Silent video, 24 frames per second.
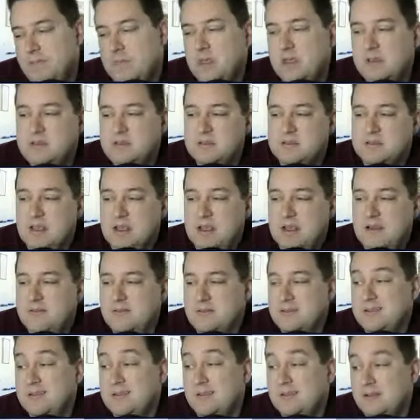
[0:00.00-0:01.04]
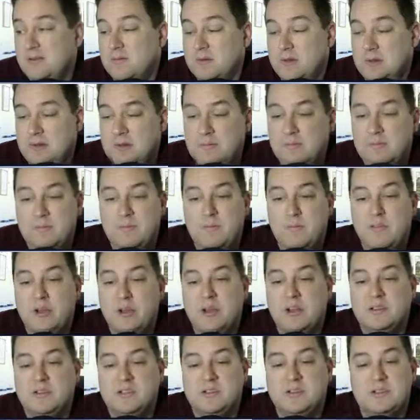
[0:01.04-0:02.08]
just kind of a silly rhythm,
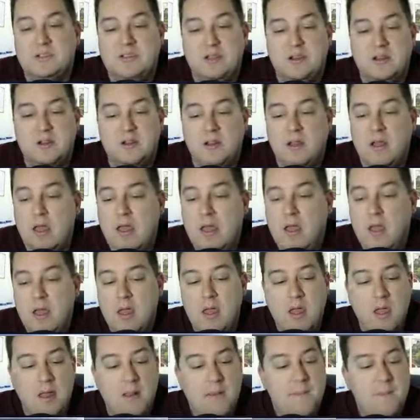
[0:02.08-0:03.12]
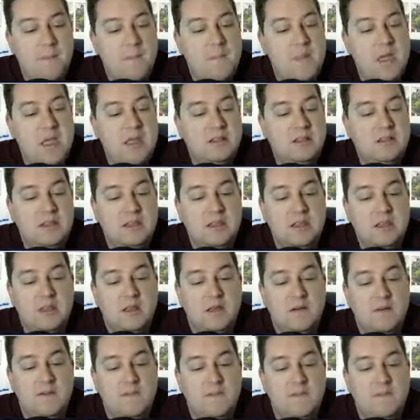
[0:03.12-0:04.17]
but it's just here mainly
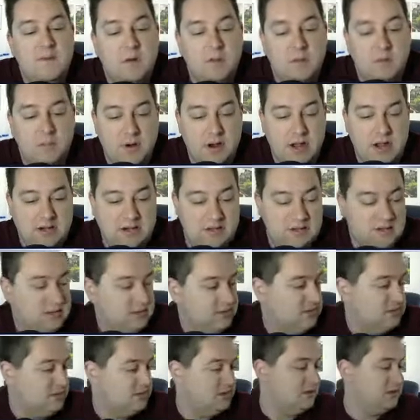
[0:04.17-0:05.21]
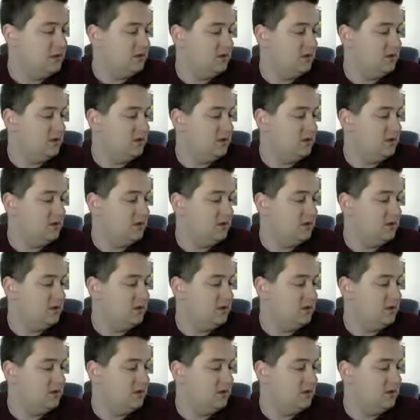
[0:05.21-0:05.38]
for the practice.